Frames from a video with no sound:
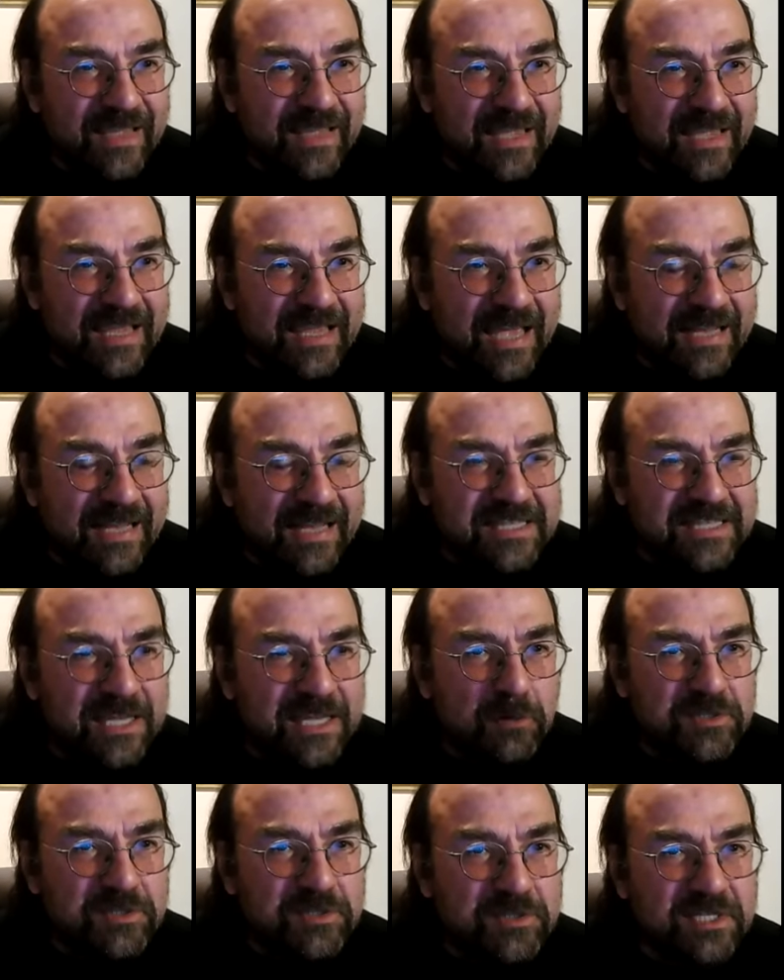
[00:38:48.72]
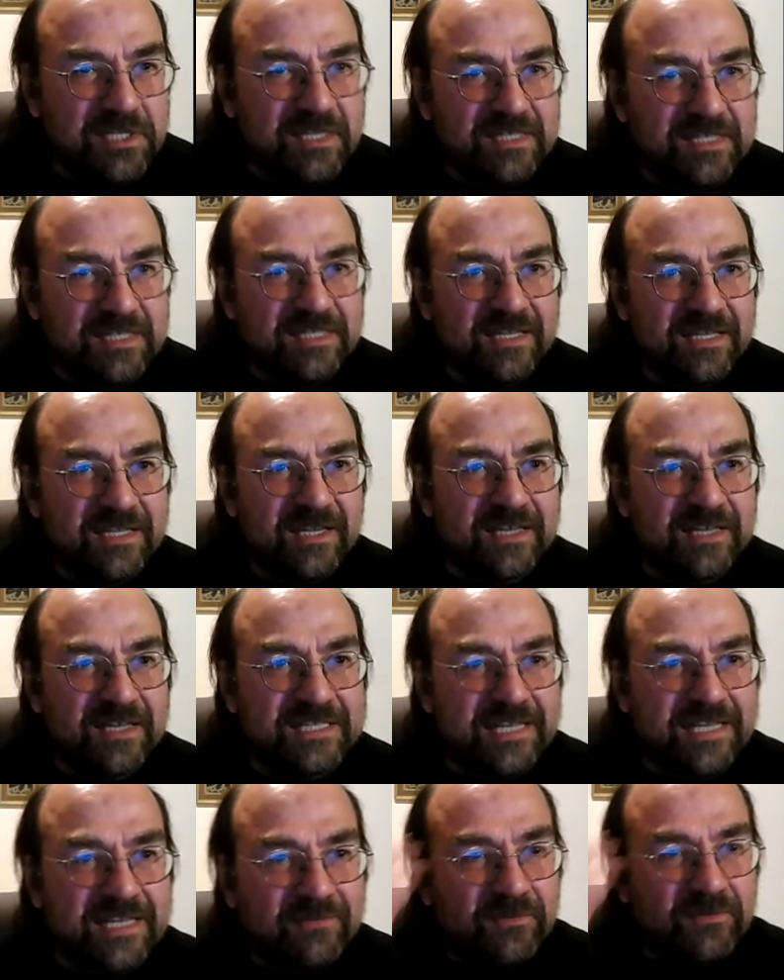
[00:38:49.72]
Yeah, let's go on to the
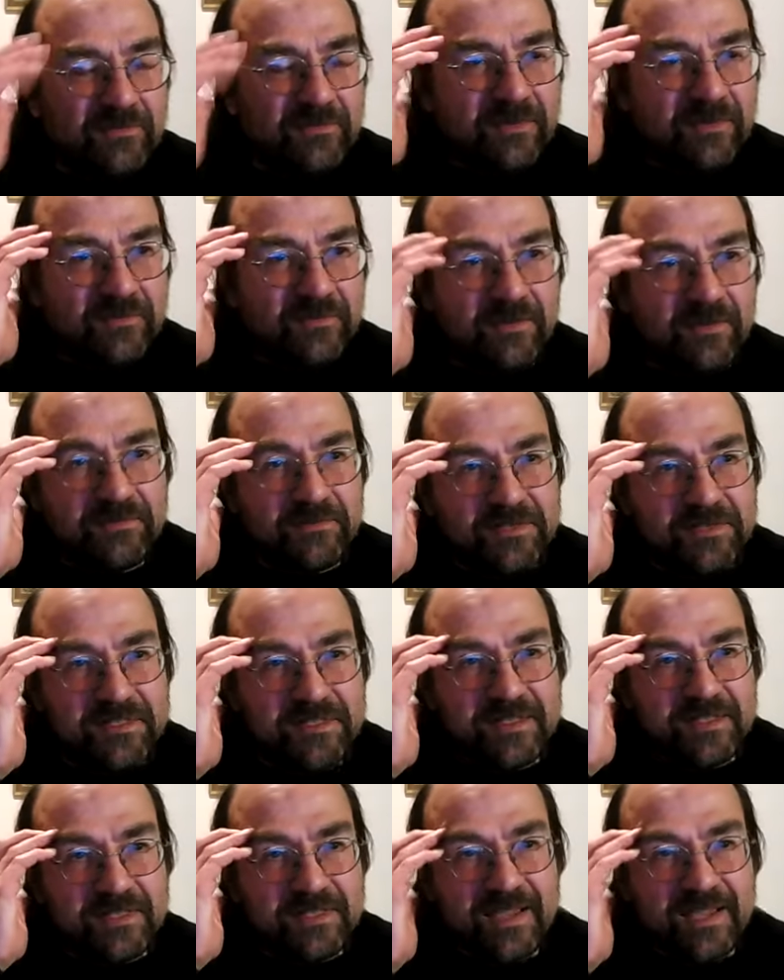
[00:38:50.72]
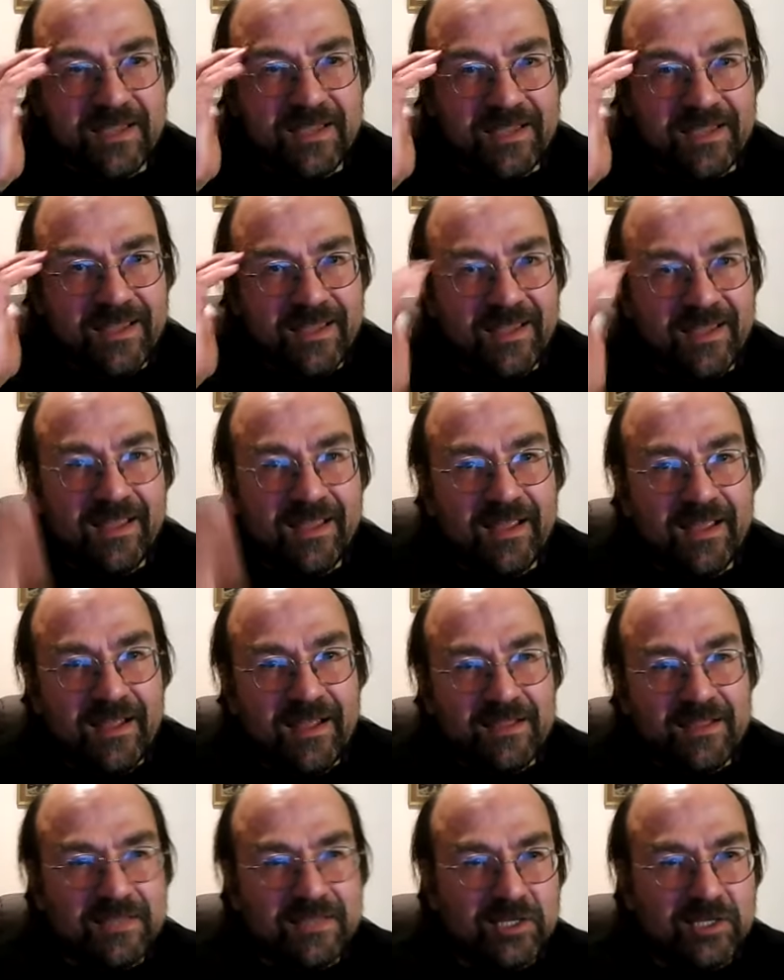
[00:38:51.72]
idea of just the
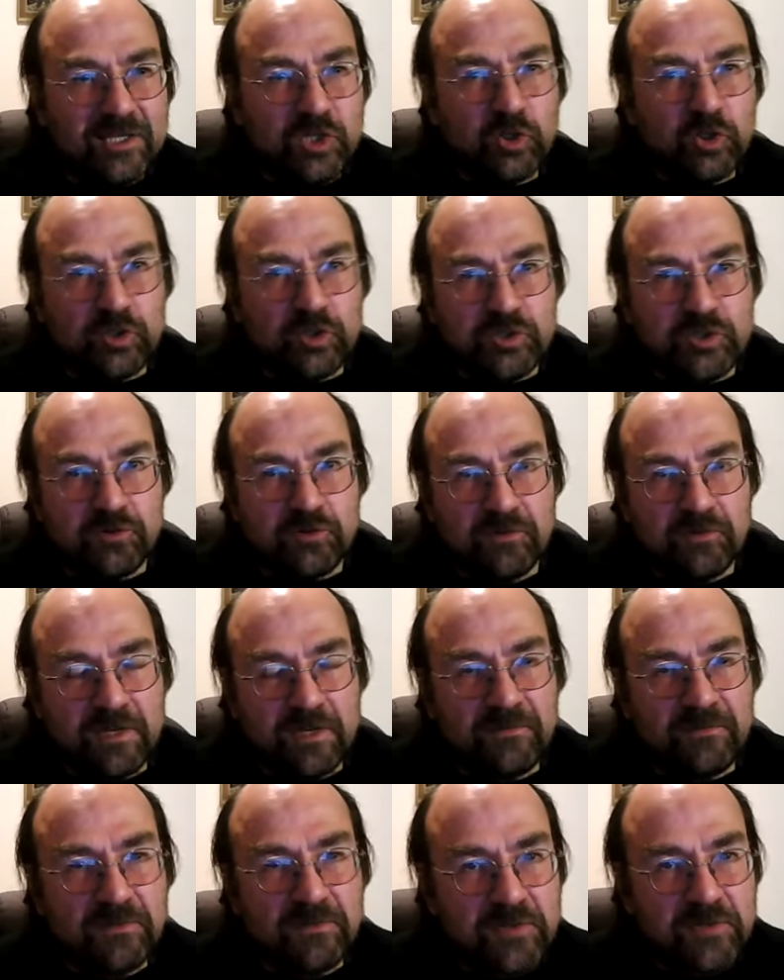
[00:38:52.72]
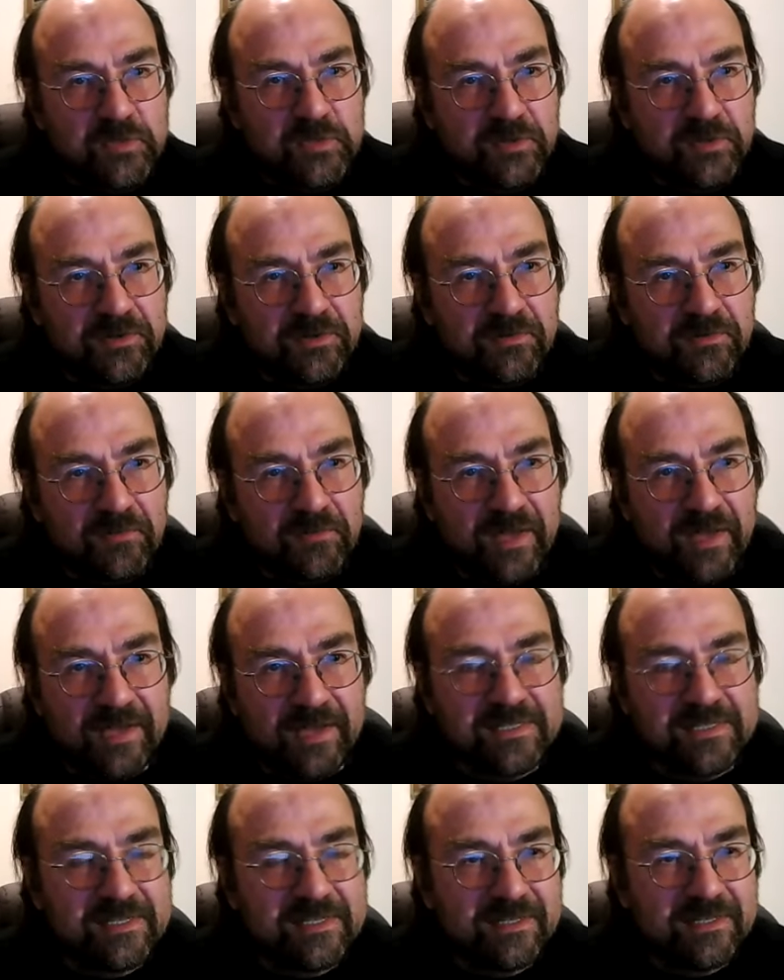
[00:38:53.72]
cultural reinforcement of
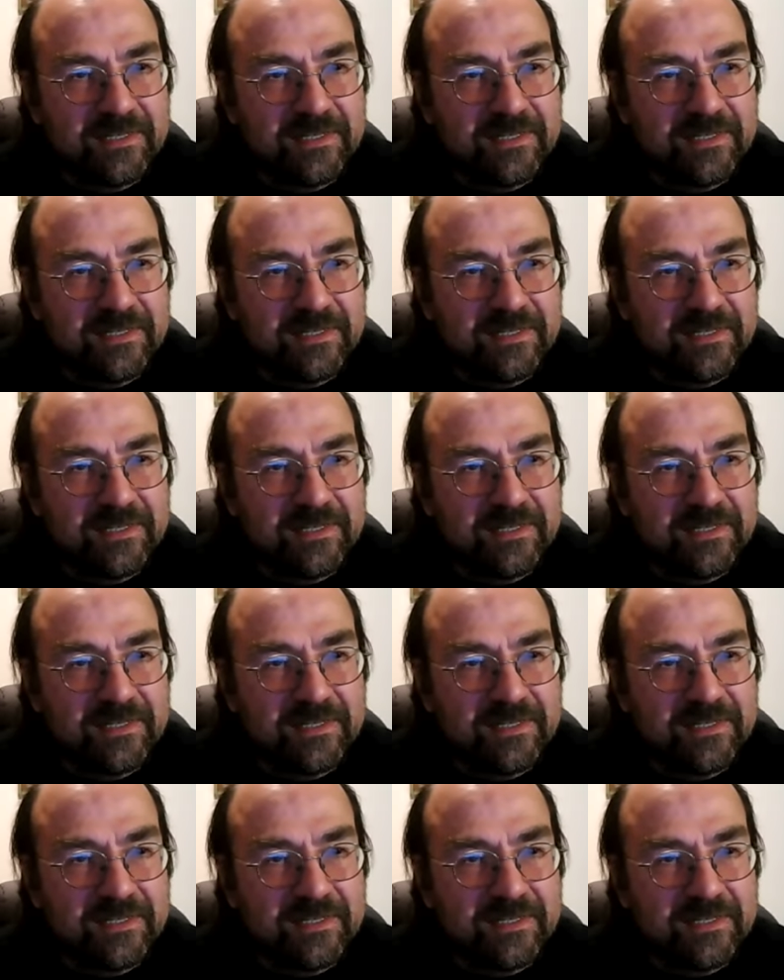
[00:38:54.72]
that